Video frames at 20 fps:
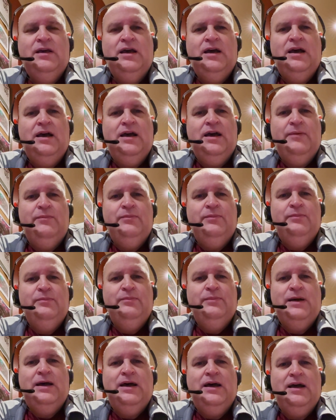
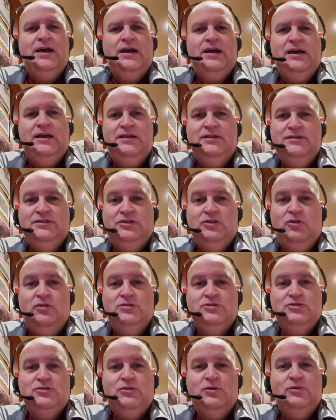And
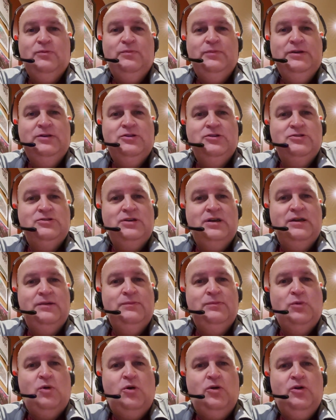also, because
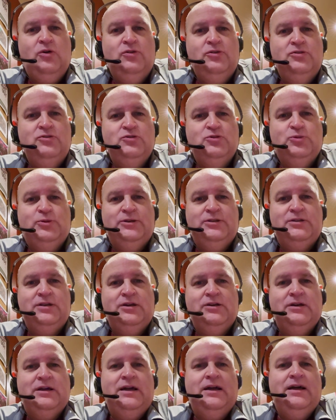I'm on
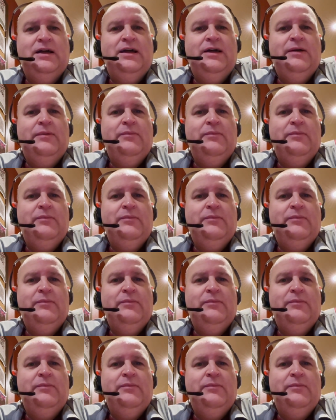Twitter,